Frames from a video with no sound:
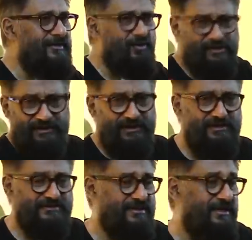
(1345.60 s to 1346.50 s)
or
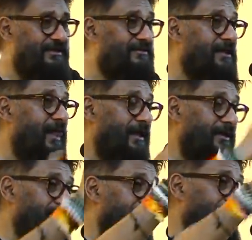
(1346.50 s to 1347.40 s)
18 screens.
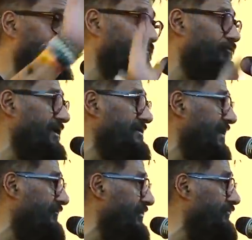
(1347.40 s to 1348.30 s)
It ran for weeks
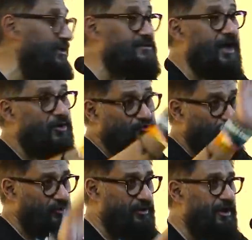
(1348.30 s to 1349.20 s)
after weeks, houseful.